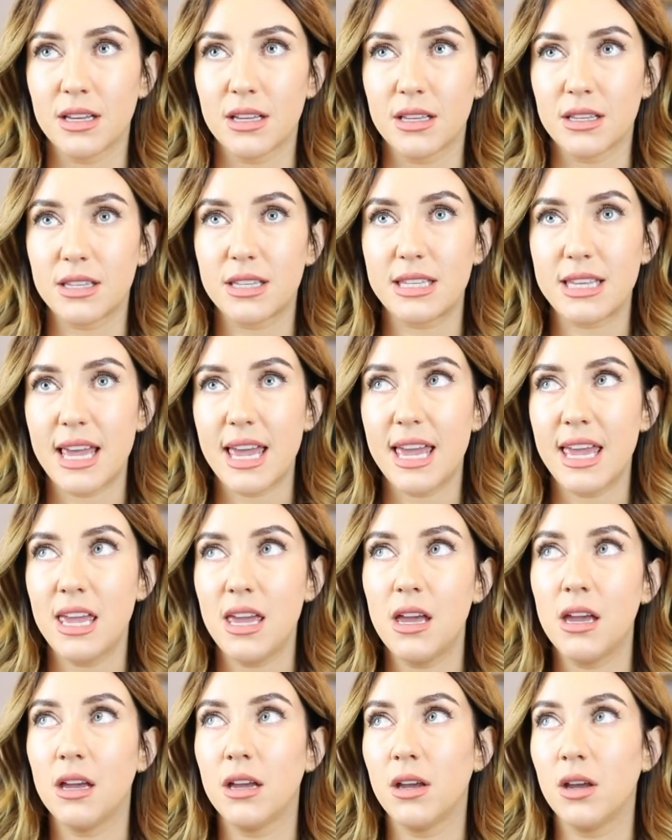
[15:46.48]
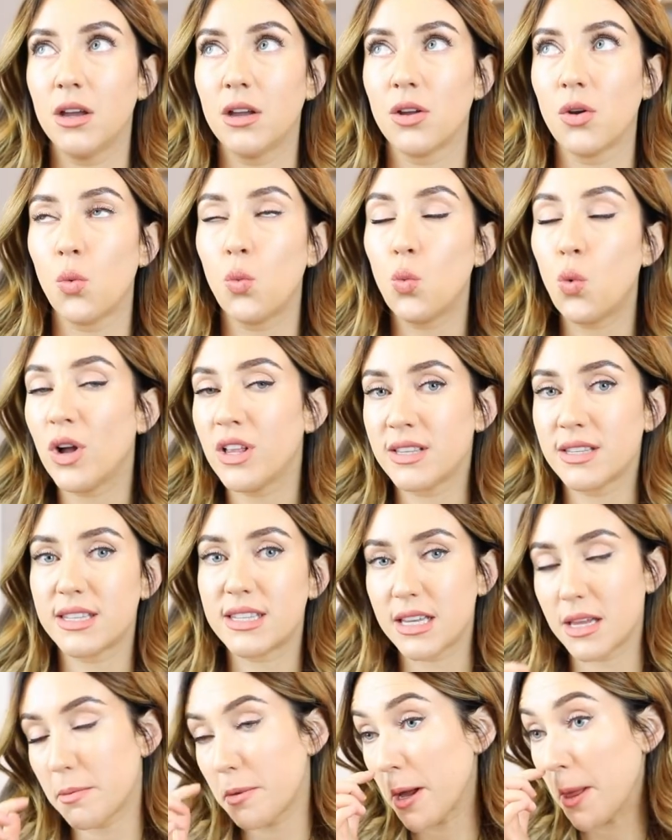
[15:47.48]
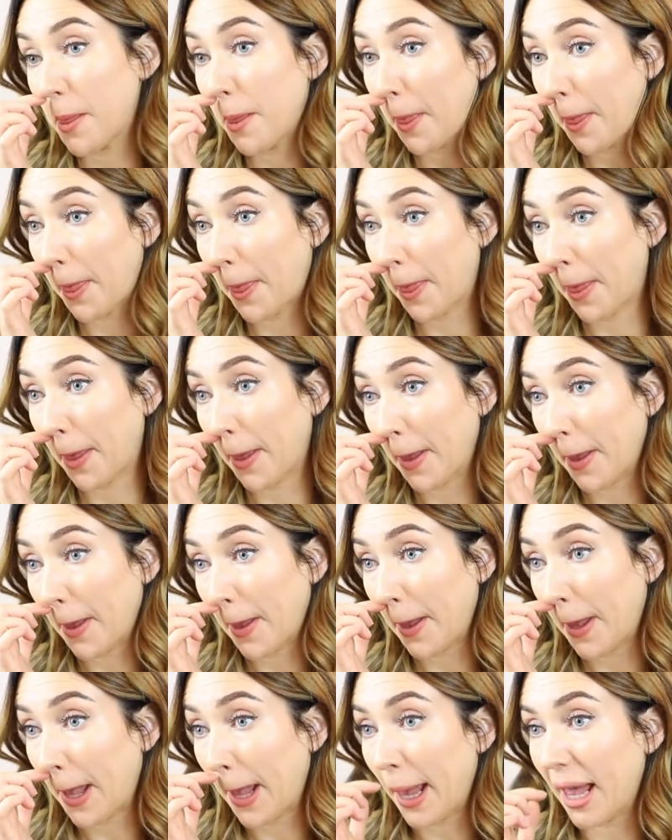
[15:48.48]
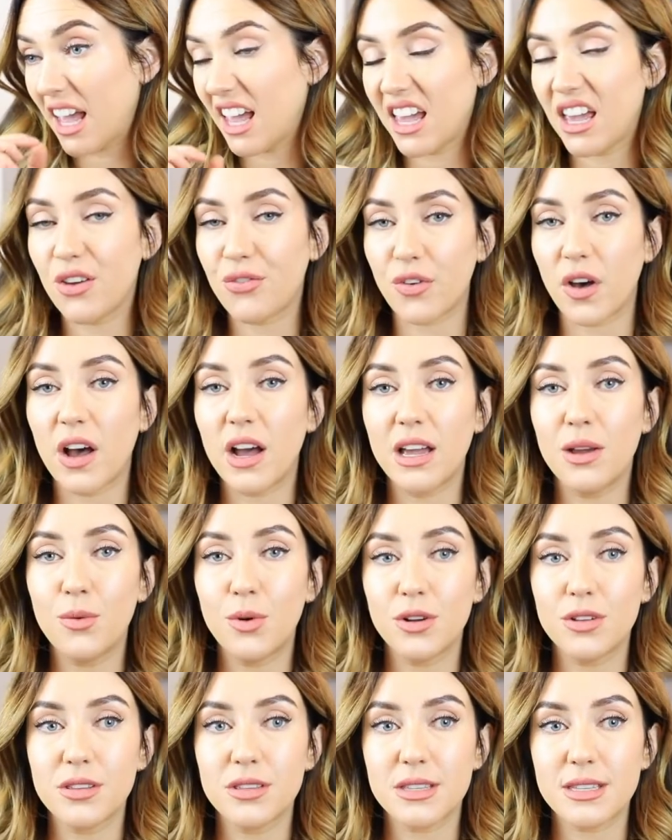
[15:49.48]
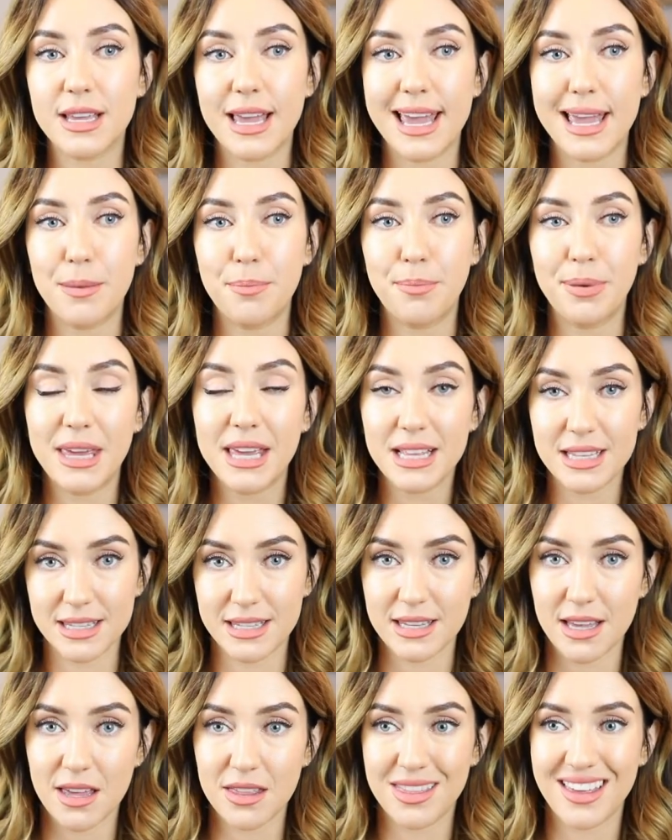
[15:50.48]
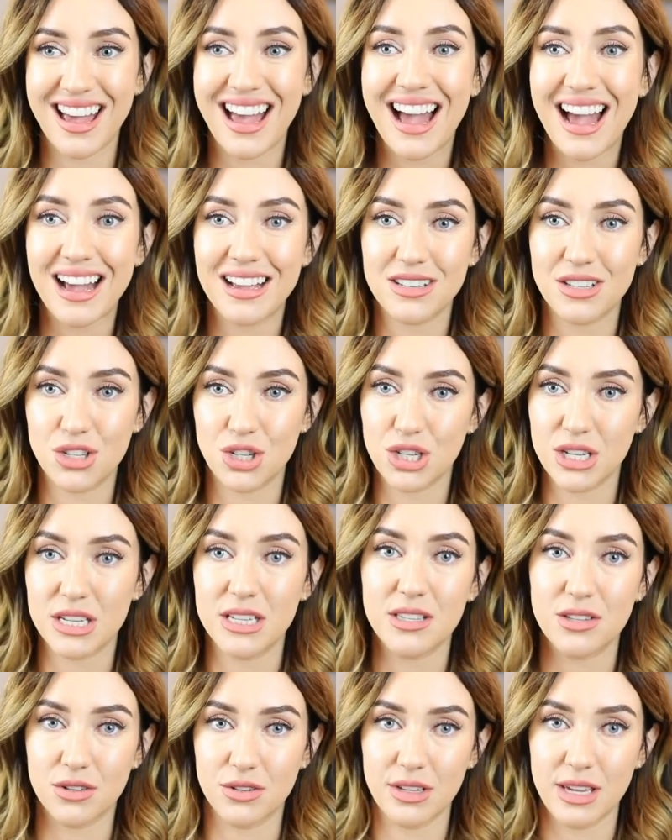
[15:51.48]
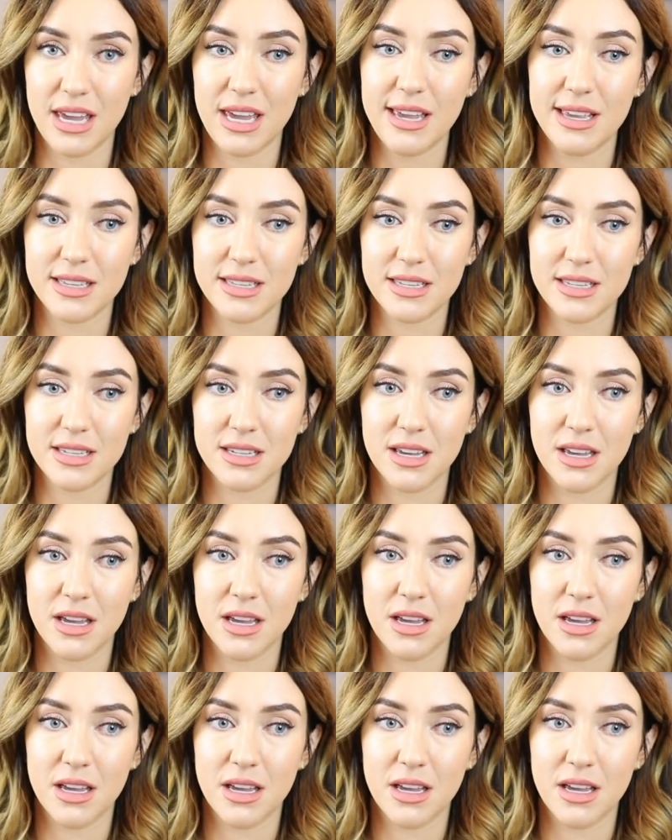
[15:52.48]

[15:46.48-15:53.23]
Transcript: say once in a month, if I want a pizza that has cheese on it,